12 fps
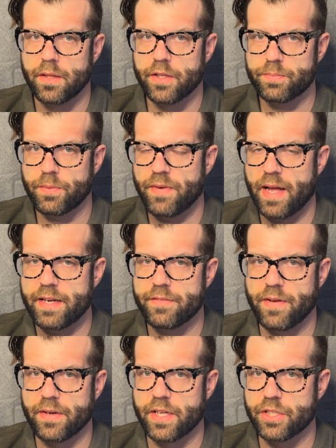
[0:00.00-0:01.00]
This provided
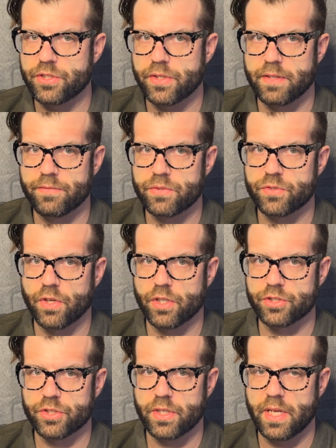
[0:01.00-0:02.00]
foundational
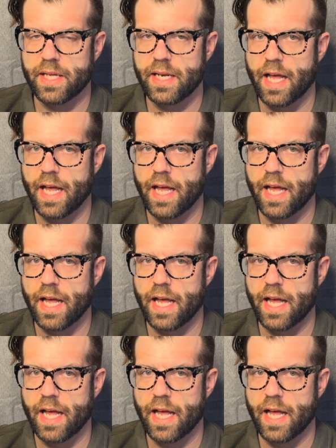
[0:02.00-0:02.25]
infrastructure and